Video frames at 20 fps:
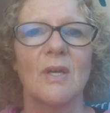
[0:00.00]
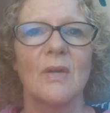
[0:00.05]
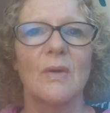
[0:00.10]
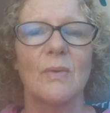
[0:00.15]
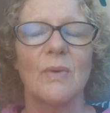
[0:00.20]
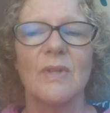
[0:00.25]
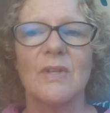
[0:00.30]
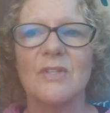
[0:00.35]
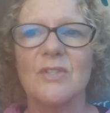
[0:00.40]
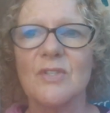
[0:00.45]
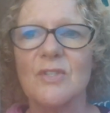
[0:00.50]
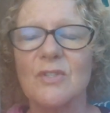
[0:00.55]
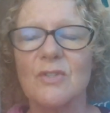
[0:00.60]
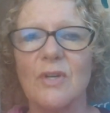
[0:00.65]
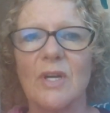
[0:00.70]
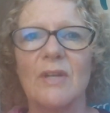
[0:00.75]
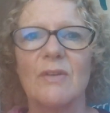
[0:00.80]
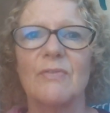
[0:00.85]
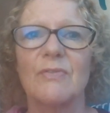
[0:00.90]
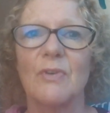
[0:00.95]
with a
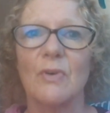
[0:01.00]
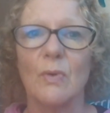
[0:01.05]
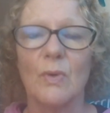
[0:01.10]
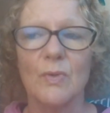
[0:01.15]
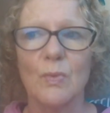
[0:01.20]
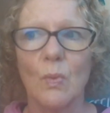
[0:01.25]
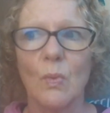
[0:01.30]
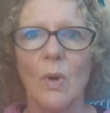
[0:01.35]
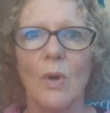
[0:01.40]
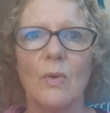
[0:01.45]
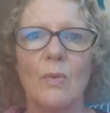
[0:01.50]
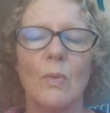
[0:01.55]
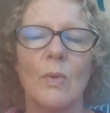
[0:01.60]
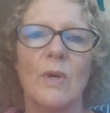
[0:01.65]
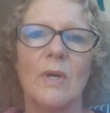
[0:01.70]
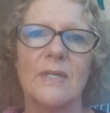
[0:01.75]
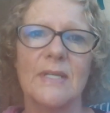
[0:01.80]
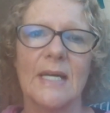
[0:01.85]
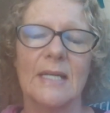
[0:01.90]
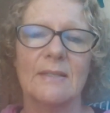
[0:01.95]
straightforward one
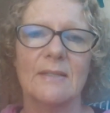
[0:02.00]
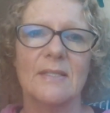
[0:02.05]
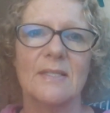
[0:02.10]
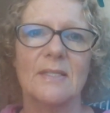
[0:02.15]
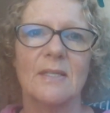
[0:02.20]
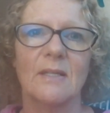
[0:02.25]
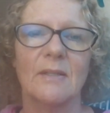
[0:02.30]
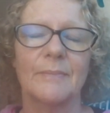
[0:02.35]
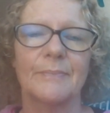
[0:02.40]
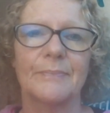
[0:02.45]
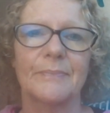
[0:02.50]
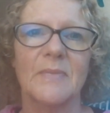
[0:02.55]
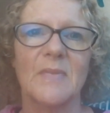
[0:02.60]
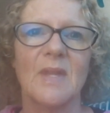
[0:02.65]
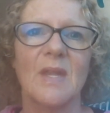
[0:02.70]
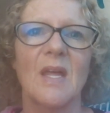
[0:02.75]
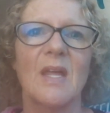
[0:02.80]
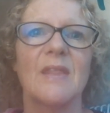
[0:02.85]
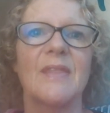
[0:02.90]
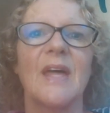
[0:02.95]
word answer.
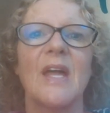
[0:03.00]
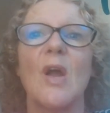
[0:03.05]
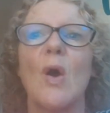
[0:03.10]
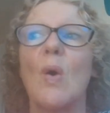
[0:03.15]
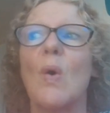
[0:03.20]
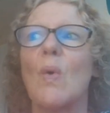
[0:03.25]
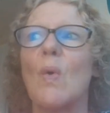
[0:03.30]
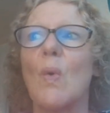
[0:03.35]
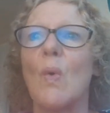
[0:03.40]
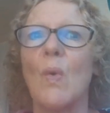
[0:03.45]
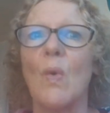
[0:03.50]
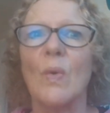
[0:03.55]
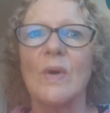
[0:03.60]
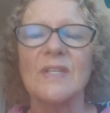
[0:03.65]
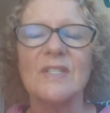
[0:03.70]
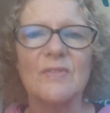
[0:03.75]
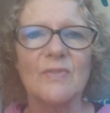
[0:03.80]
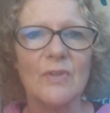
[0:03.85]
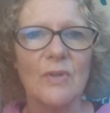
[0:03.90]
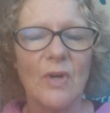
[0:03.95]
They
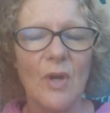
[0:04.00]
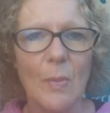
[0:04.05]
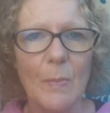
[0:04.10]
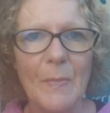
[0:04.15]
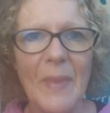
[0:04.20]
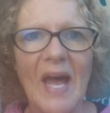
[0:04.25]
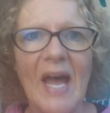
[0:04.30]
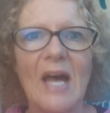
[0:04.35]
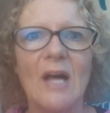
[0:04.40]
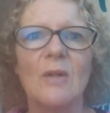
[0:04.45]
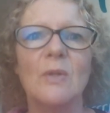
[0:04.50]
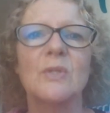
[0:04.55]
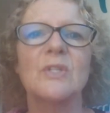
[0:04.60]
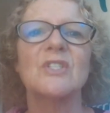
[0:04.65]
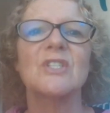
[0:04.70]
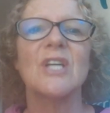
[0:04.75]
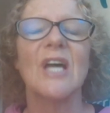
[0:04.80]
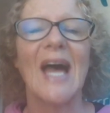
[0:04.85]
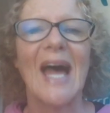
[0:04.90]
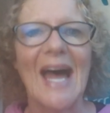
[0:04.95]
always feel compelled
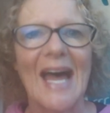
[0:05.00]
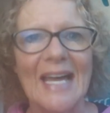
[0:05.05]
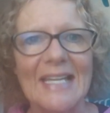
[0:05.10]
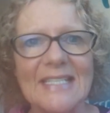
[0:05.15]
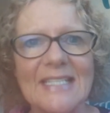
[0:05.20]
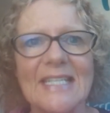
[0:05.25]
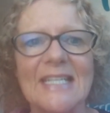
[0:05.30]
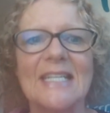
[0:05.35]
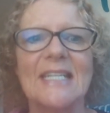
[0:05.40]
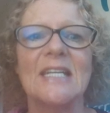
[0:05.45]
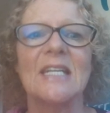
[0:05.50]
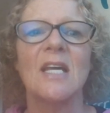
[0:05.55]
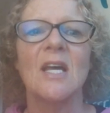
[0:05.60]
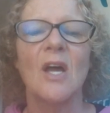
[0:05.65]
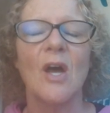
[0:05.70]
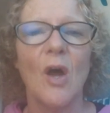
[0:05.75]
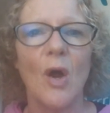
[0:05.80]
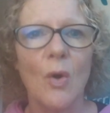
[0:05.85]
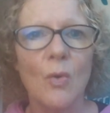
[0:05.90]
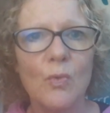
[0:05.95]
to add in
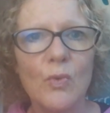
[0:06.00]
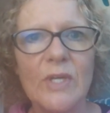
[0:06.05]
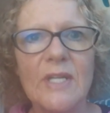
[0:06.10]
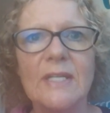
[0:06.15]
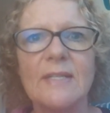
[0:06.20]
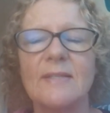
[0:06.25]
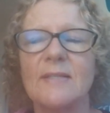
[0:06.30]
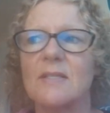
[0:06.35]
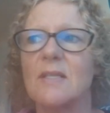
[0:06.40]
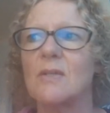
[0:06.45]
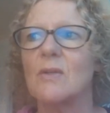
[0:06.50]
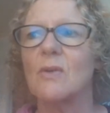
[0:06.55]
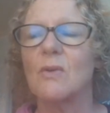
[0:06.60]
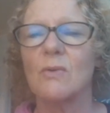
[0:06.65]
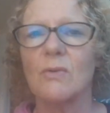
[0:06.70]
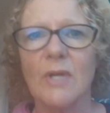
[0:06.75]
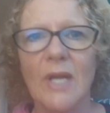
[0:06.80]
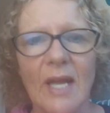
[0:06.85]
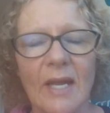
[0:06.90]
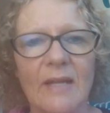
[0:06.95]
a reason
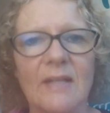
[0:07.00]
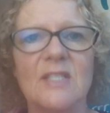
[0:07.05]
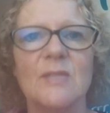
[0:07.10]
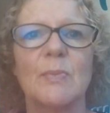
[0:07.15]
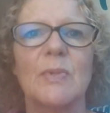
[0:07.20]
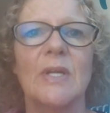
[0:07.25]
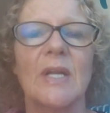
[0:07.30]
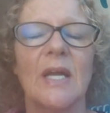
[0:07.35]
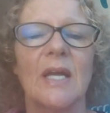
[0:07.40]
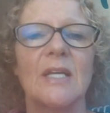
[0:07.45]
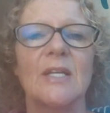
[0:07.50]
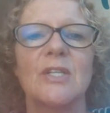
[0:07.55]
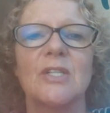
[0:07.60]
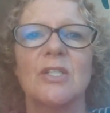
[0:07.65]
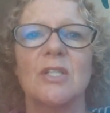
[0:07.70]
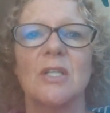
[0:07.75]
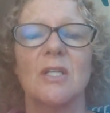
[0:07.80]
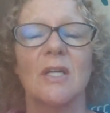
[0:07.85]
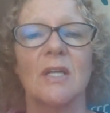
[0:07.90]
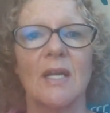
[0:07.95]
or an
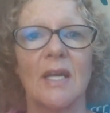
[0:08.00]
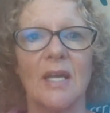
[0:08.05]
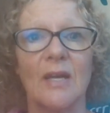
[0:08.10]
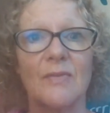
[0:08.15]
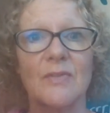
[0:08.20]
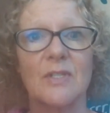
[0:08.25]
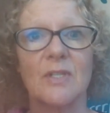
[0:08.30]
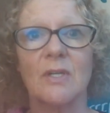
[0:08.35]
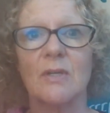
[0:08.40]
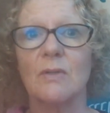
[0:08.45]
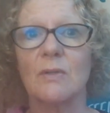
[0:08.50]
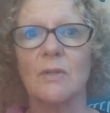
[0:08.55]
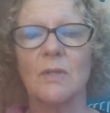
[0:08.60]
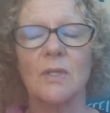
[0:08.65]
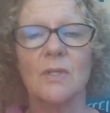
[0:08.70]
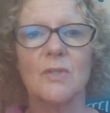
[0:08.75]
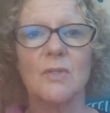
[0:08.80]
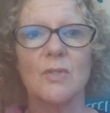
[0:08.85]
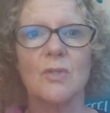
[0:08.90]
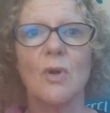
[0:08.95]
explanation. And I have to go,
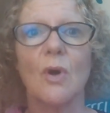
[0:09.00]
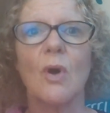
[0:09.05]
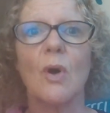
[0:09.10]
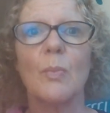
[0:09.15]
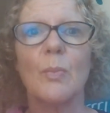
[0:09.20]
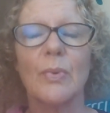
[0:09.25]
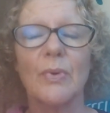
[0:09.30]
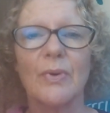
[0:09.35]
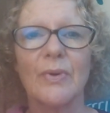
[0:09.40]
stop.